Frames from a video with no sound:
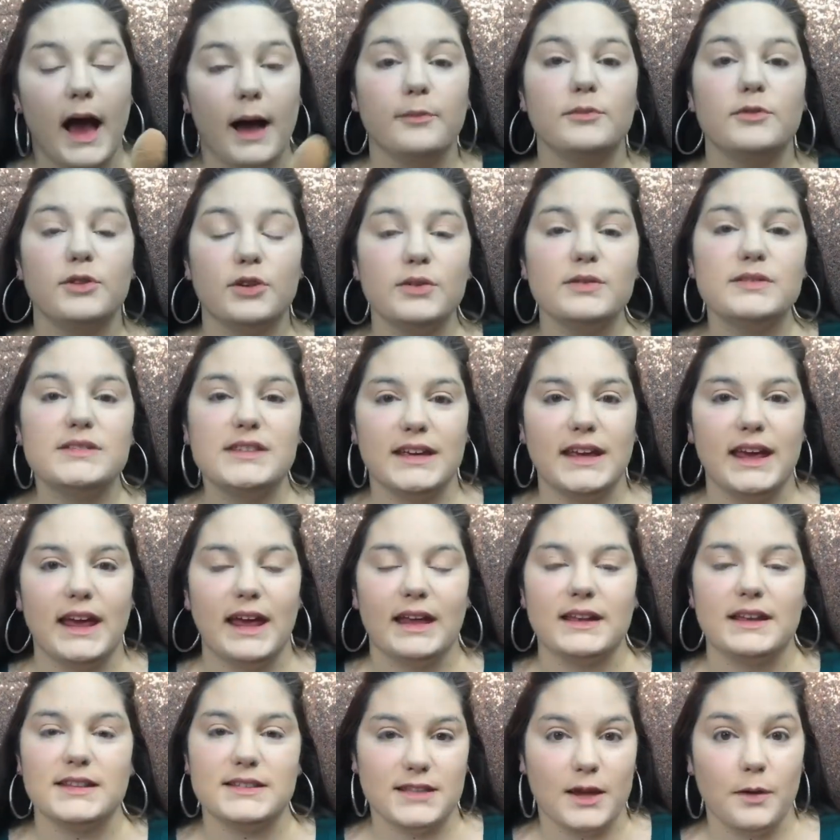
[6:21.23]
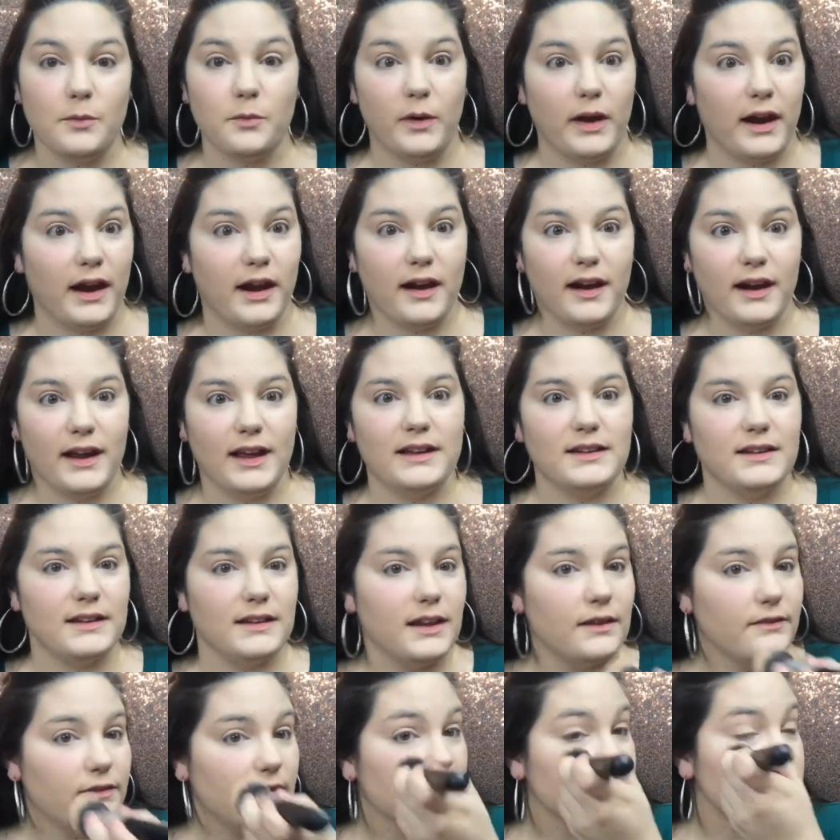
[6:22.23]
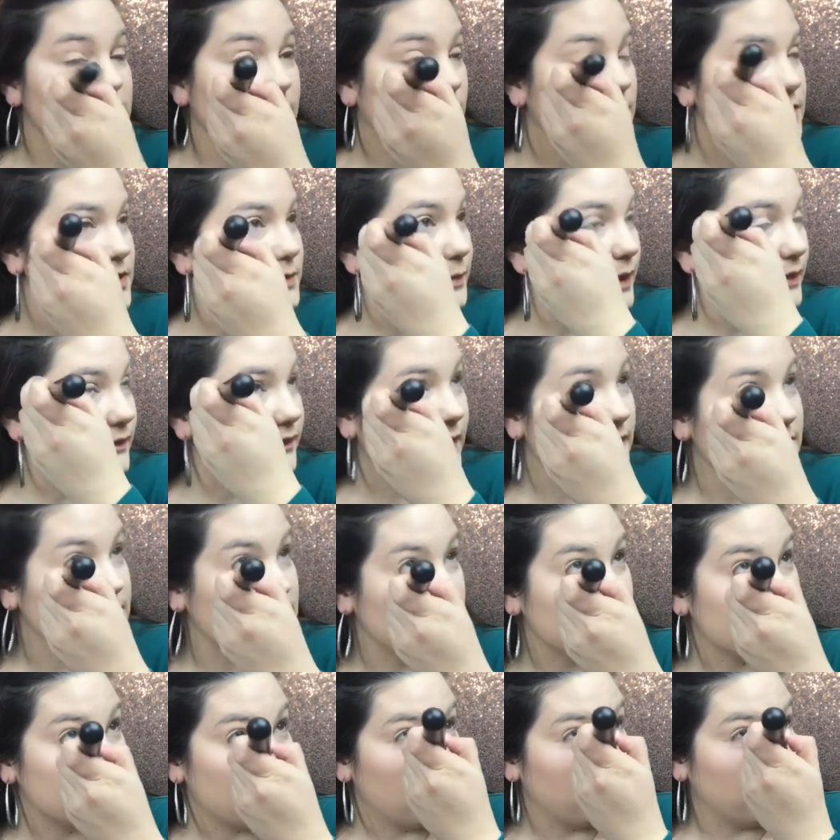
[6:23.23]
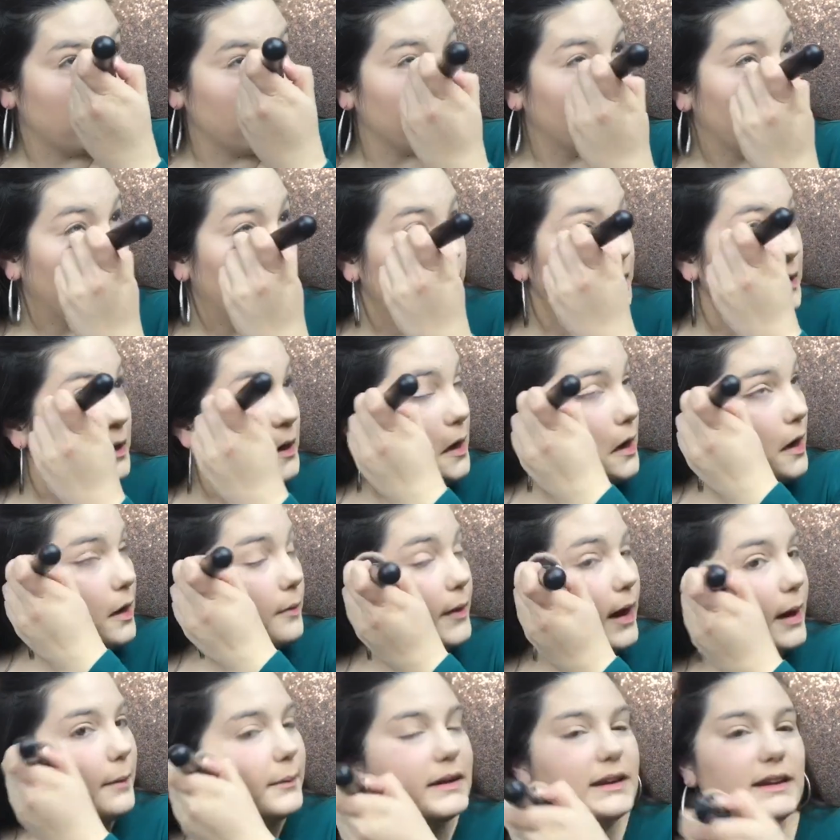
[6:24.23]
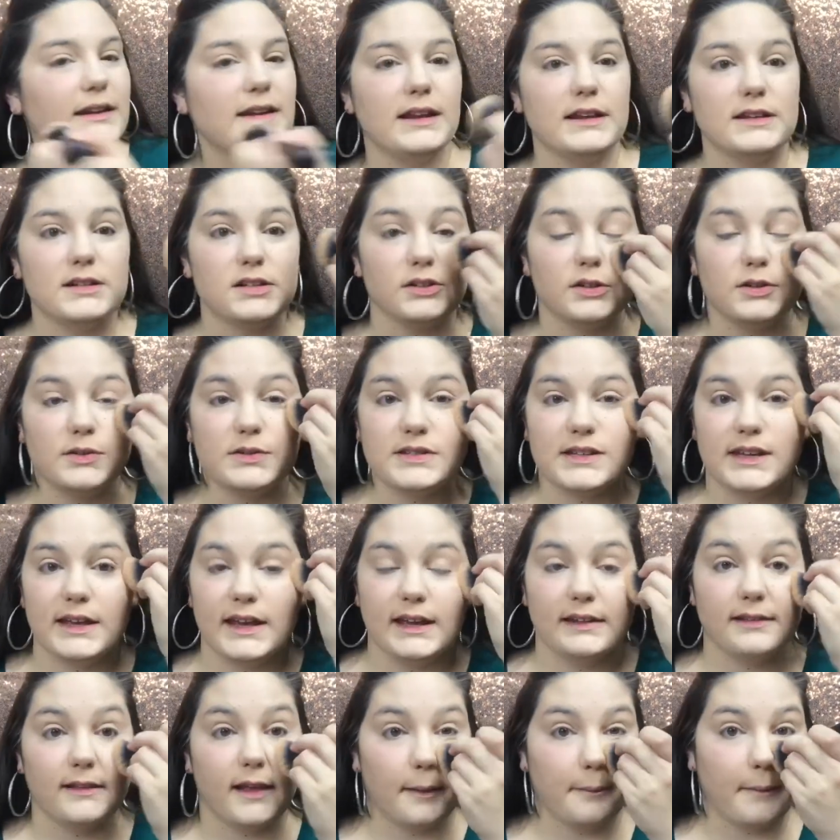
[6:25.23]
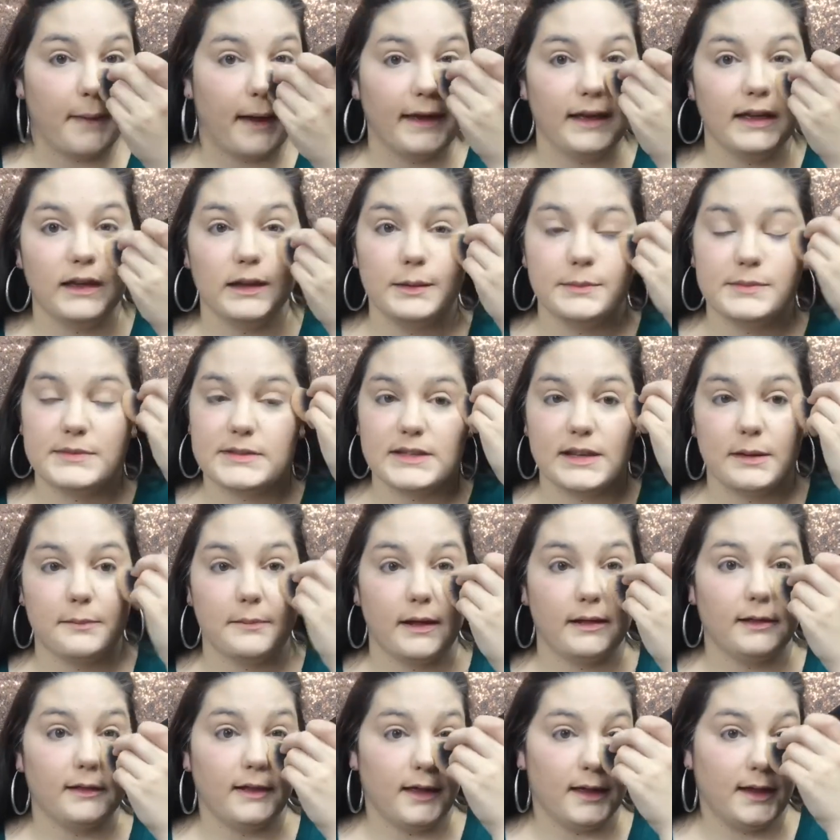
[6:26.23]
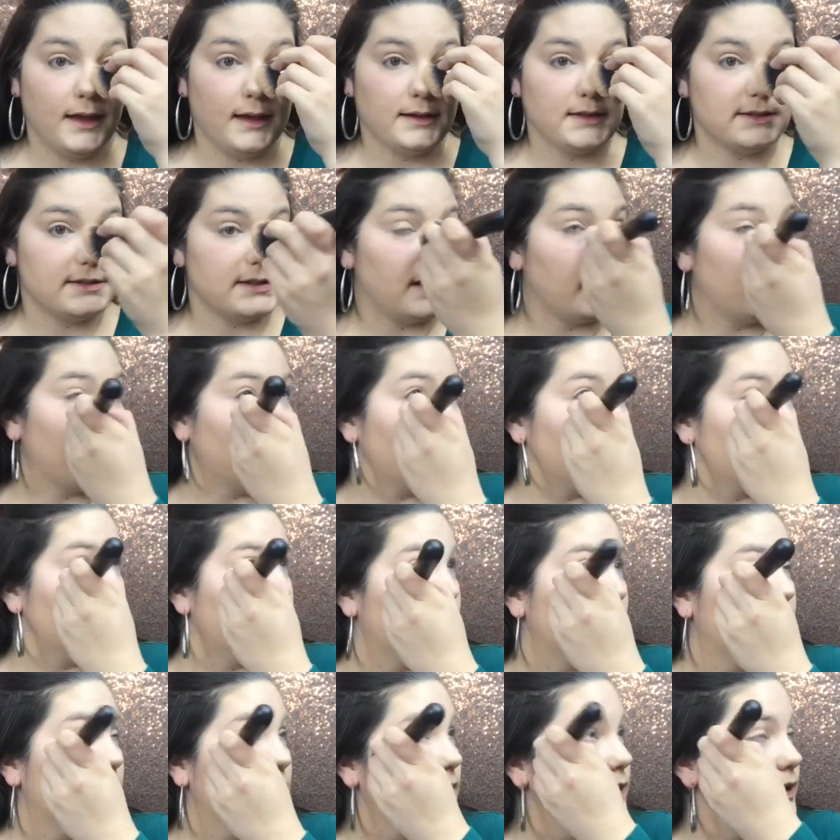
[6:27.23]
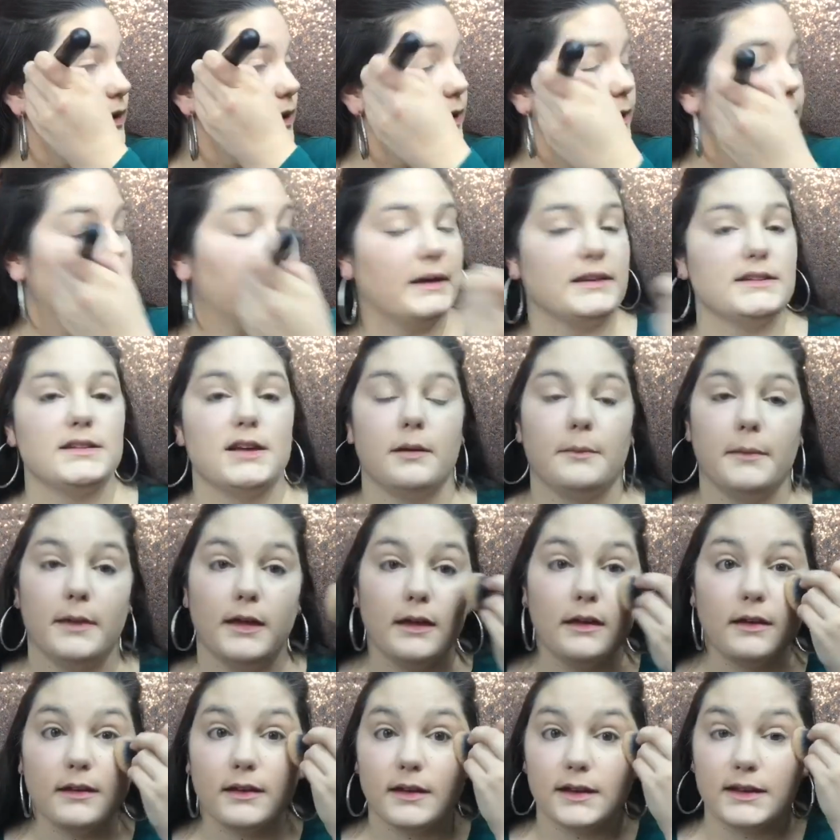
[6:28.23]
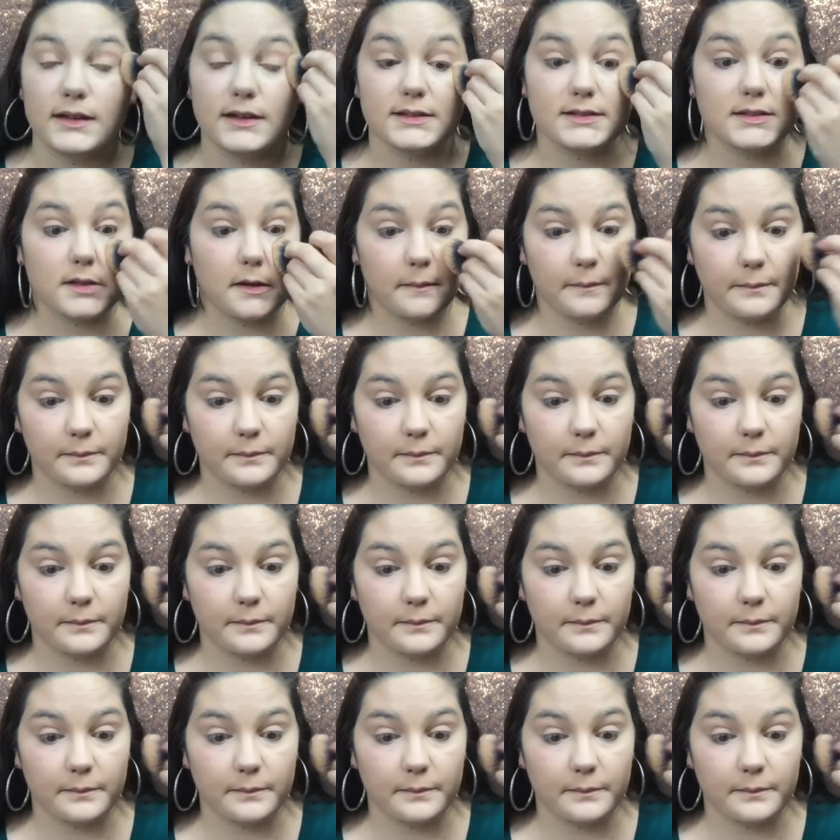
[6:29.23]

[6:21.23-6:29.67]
I'm losing it somewhere, and if it starts in my face, that's totally fine. But I'm going to need to lose it in like my hips and my legs and my tummy, because